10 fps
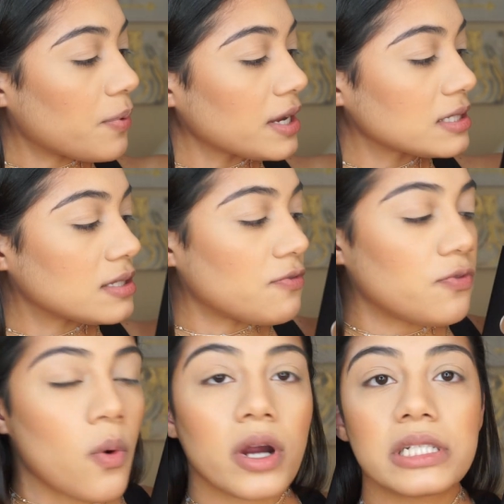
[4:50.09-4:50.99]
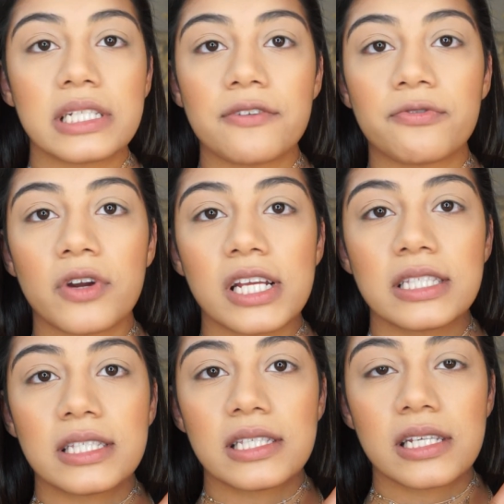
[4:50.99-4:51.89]
brings 4
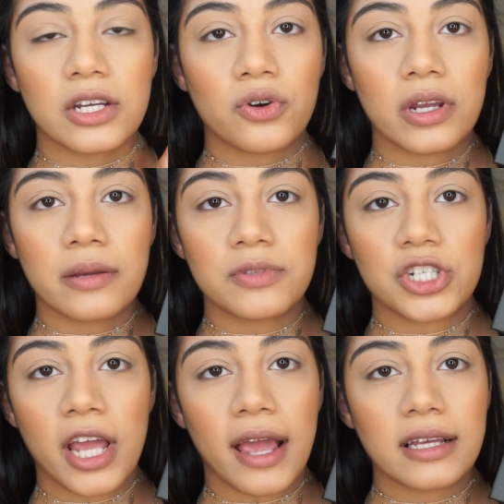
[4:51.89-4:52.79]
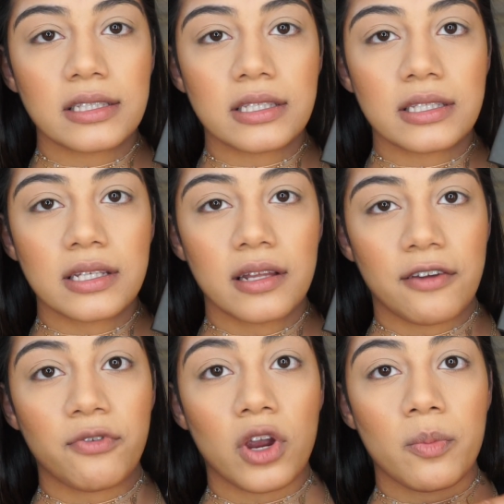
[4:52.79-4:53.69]
different cream shades
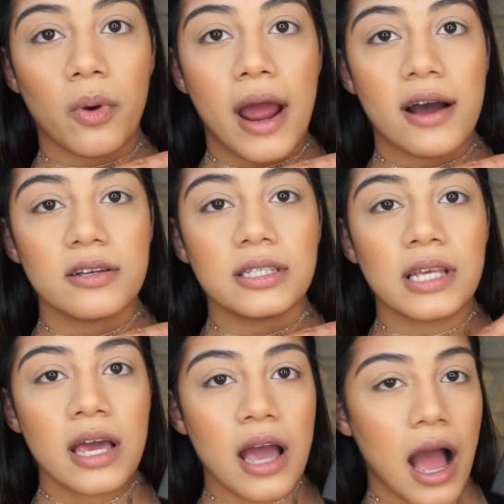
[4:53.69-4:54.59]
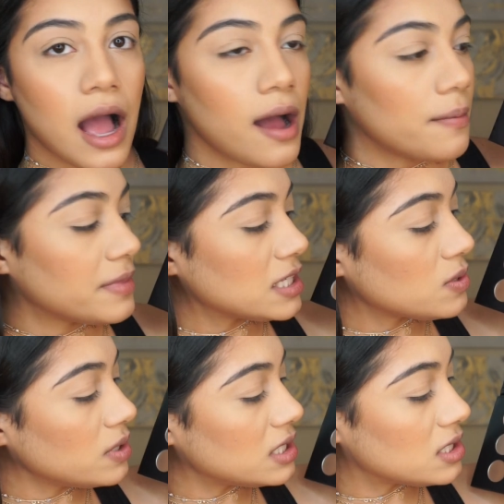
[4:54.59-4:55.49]
like for your brows.
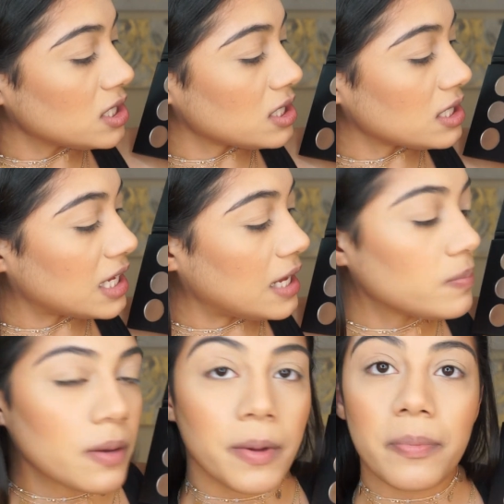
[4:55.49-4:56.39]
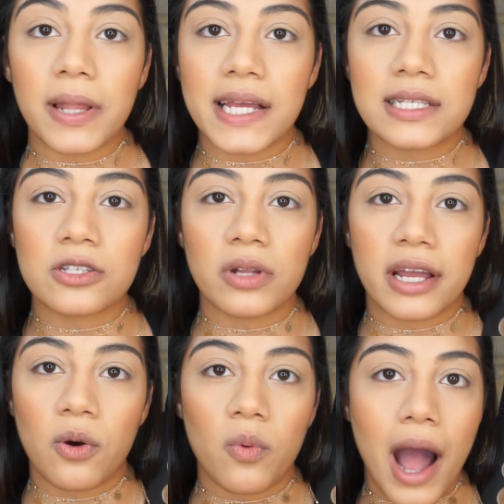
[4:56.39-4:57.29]
This one is just to keep them in place, so
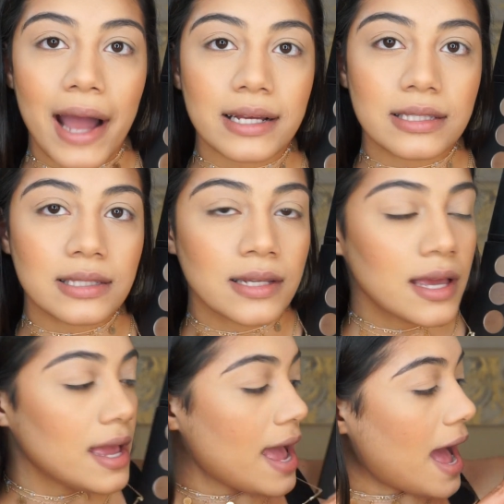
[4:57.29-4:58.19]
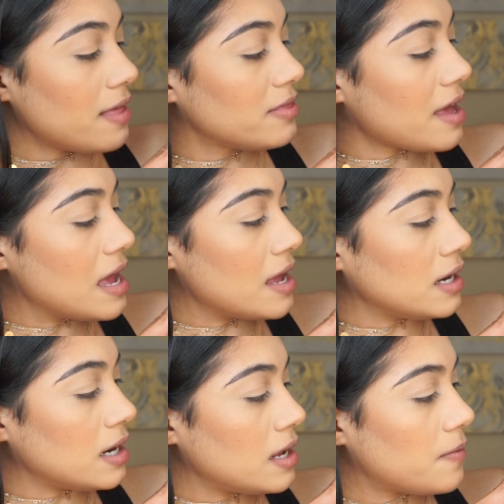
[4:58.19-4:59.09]
like a wax, and
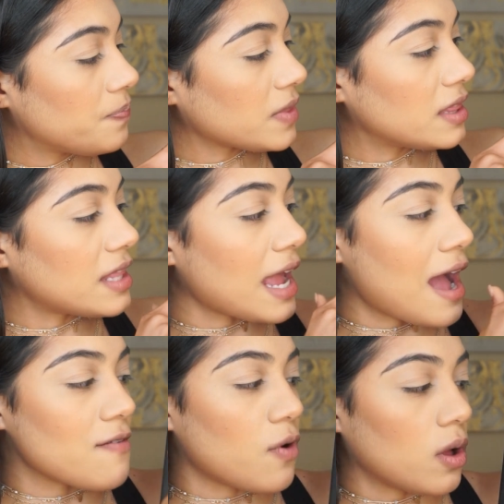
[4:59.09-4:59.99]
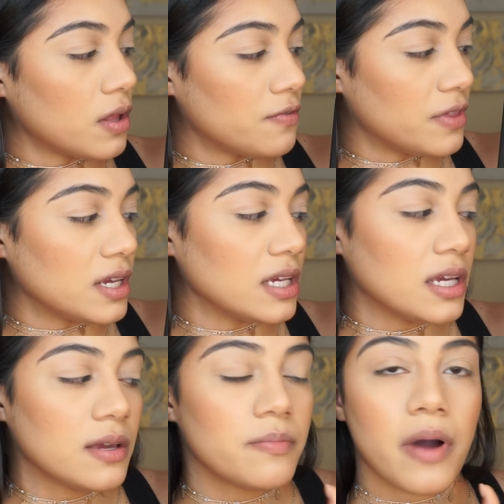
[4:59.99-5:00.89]
then they have all of
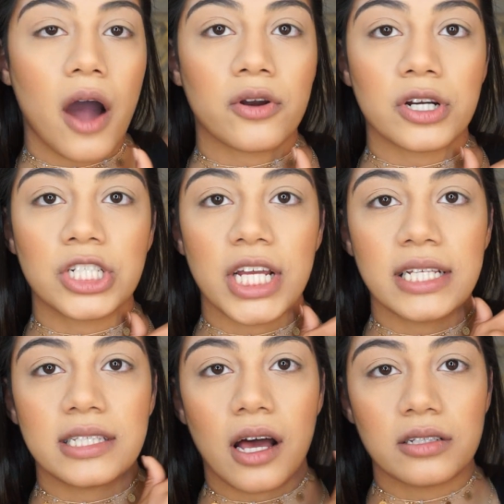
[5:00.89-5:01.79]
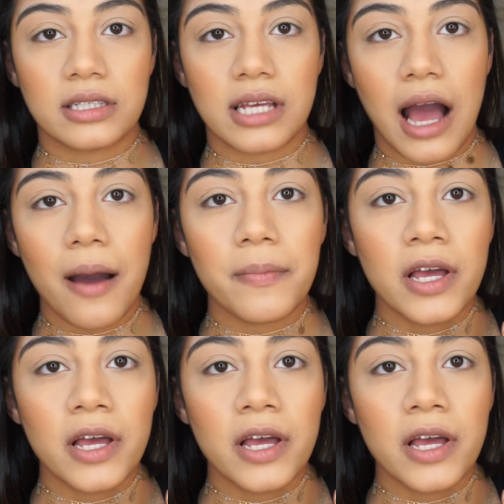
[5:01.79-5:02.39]
the powder shades on top.